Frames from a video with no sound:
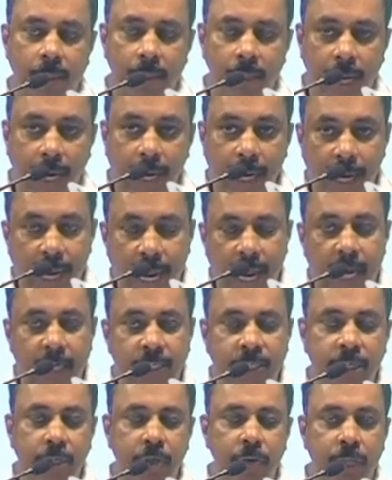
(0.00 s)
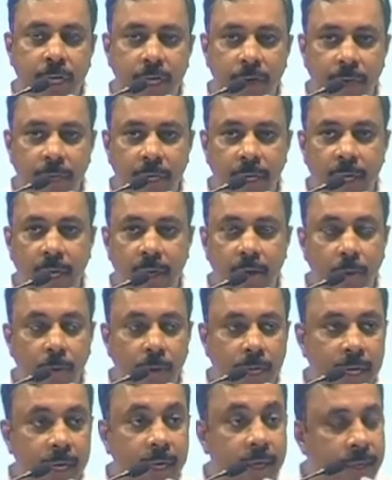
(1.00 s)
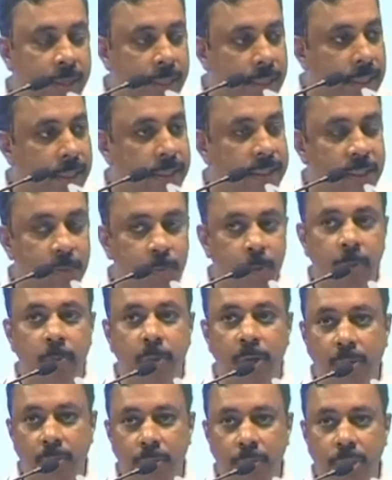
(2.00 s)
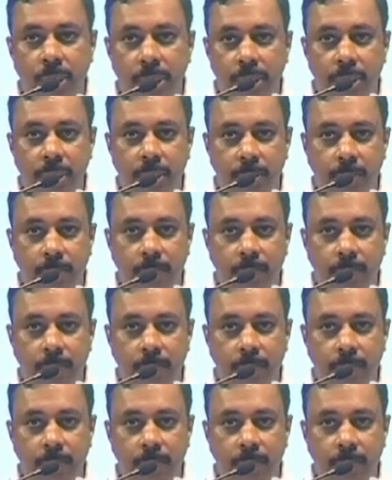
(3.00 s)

And last Q that we really look at is the people quotient,